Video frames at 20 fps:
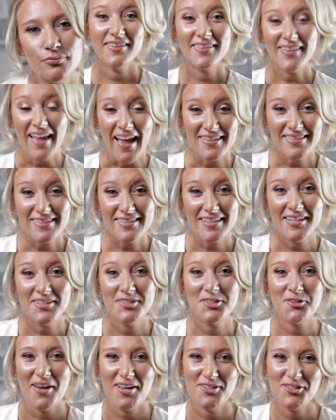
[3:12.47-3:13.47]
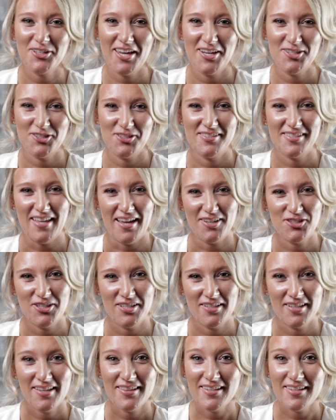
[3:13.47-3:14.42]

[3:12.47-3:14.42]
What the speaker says: Lastly is your education section.